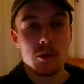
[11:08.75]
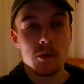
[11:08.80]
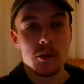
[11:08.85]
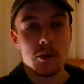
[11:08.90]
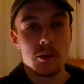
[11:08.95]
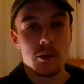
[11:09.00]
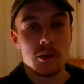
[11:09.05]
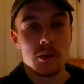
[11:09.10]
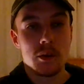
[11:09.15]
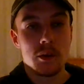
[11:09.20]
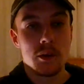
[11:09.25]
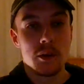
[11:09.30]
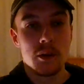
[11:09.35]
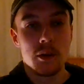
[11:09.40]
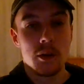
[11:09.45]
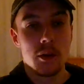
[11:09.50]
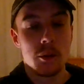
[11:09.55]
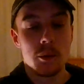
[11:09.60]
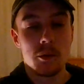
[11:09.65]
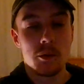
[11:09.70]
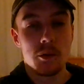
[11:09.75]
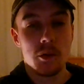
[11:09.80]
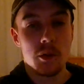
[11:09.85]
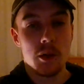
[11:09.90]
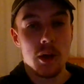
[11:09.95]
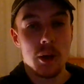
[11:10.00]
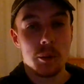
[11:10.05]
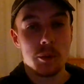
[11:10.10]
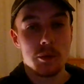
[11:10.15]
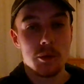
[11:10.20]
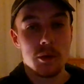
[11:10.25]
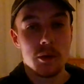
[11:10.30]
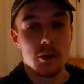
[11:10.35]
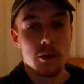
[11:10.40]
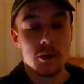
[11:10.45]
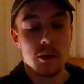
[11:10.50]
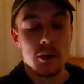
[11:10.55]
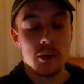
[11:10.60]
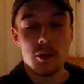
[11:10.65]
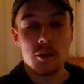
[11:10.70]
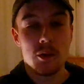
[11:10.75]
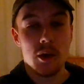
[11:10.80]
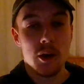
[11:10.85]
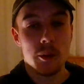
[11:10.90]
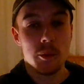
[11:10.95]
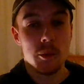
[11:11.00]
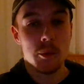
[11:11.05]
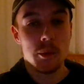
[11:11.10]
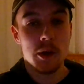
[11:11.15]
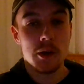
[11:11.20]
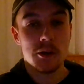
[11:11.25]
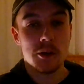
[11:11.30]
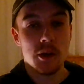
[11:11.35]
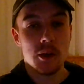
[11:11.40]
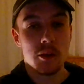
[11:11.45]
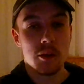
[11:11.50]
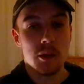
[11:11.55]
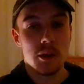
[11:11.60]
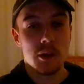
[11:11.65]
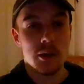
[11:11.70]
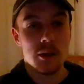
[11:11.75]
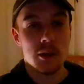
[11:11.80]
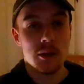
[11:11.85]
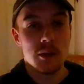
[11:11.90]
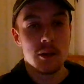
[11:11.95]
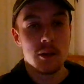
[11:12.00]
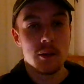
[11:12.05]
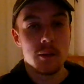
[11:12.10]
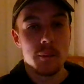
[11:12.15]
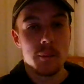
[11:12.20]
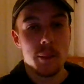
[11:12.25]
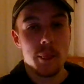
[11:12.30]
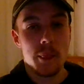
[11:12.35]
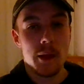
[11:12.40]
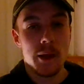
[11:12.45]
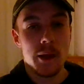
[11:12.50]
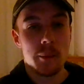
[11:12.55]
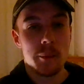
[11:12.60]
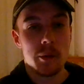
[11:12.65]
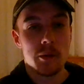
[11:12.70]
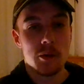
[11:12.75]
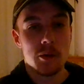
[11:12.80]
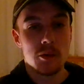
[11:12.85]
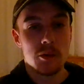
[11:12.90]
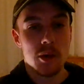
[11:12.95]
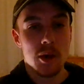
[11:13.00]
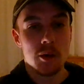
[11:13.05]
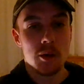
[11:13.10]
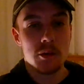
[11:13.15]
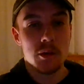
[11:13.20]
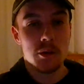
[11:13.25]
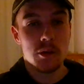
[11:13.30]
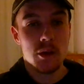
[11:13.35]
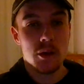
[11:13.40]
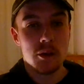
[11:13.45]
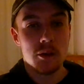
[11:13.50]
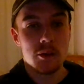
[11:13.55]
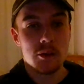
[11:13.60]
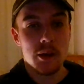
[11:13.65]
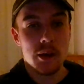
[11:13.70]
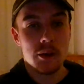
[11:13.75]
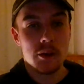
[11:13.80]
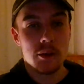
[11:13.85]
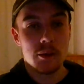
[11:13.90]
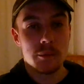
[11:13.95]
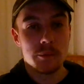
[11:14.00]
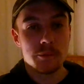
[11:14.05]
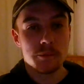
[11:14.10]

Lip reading: Just it was absolutely incredible match. And I think it deserved a third set,